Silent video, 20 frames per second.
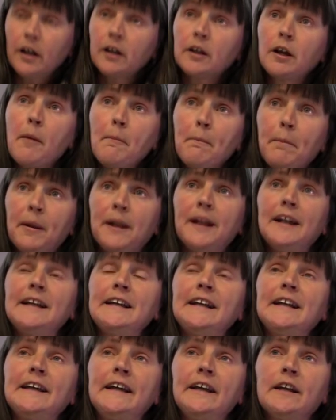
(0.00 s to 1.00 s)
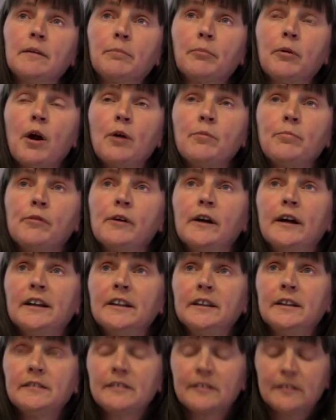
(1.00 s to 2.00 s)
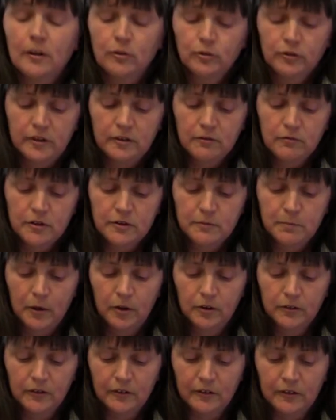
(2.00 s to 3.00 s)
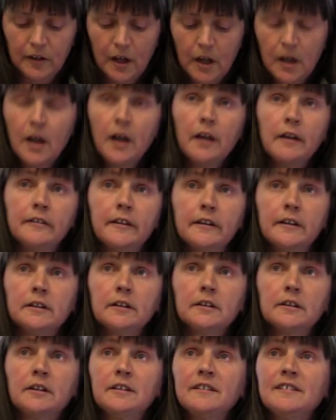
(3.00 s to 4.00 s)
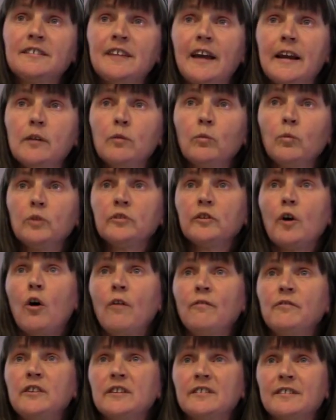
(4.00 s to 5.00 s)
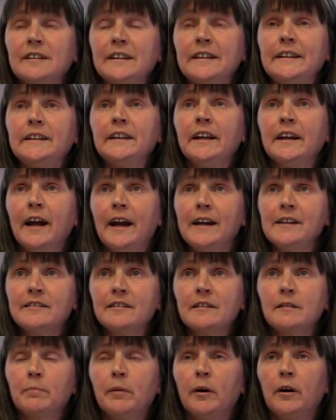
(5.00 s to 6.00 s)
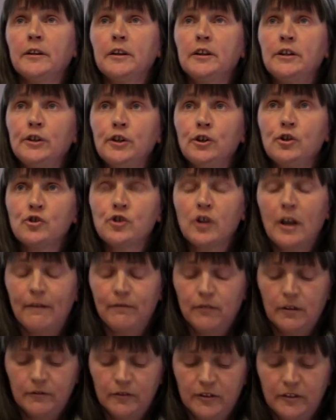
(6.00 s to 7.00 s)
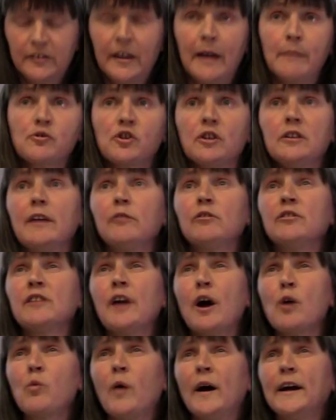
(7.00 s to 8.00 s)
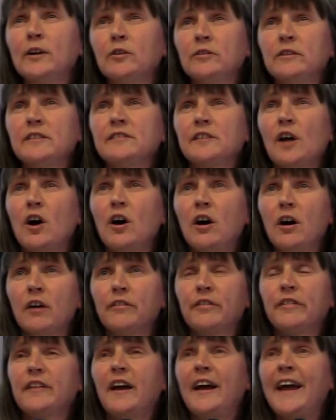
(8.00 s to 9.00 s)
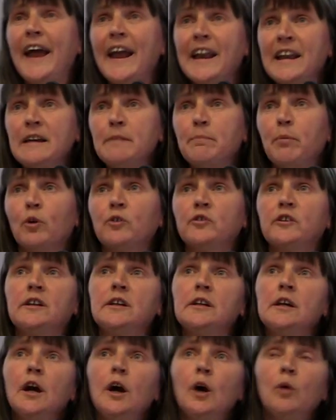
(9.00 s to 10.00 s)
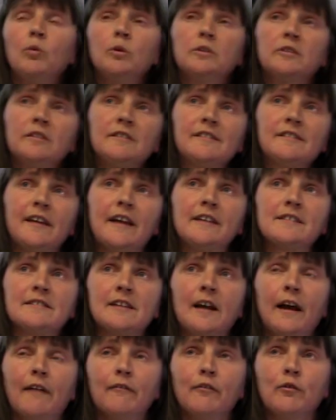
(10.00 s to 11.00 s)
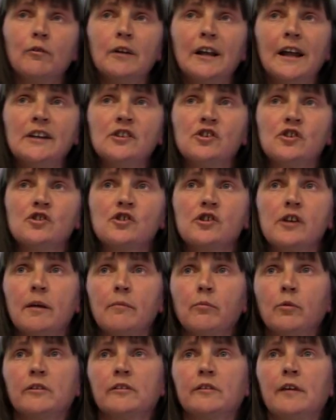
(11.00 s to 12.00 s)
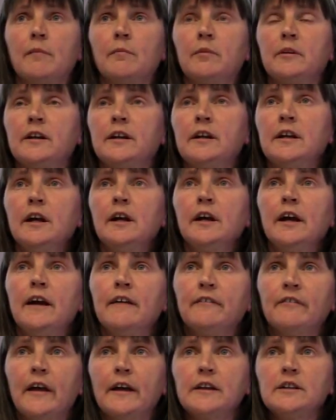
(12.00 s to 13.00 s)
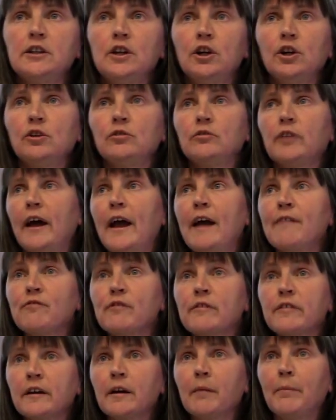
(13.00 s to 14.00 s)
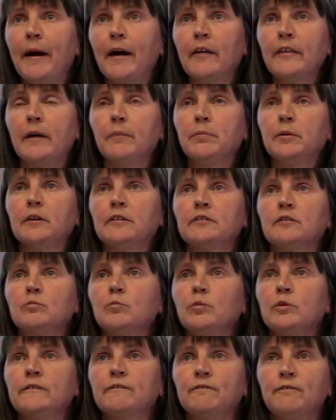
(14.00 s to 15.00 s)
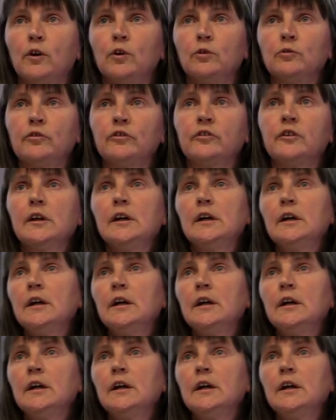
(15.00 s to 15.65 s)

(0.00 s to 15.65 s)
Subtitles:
completely inappropriate and insulting response. The consent was obviously negated by the huge level of deception. There is no way on this earth that anybody would consent to have a relationship with somebody if they knew that everything about that person was false